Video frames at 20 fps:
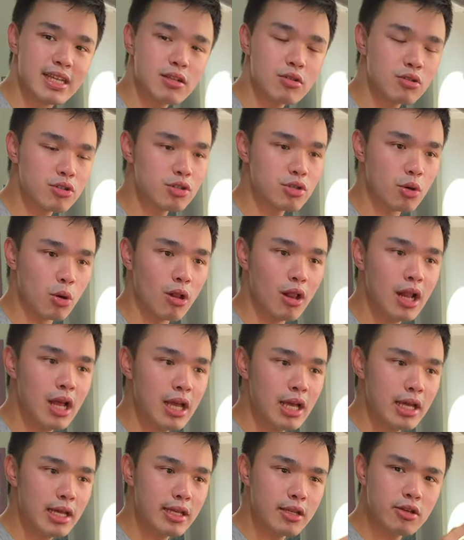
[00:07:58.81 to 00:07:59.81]
control,
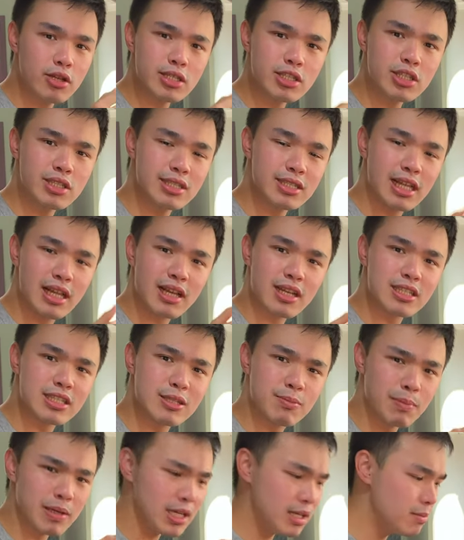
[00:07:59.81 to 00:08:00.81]
you can just select a
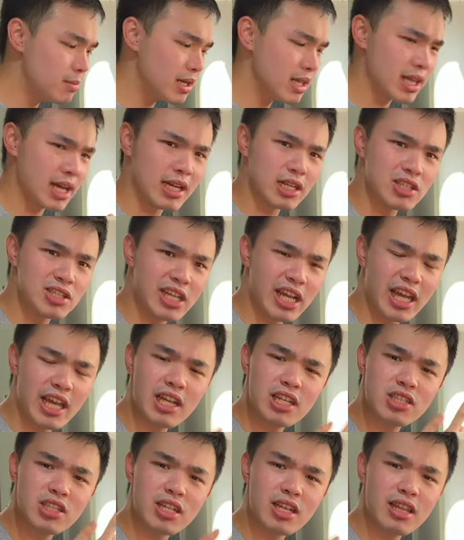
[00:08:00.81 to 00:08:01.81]
speed by like
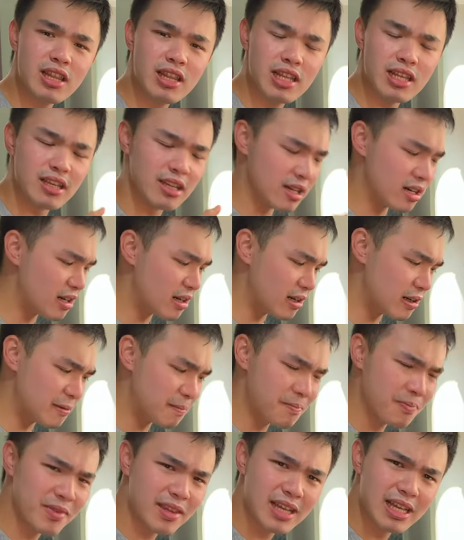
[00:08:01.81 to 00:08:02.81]
changing the
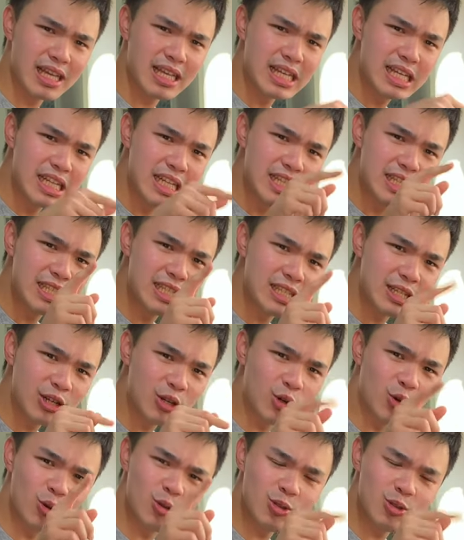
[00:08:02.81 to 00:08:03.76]
cruise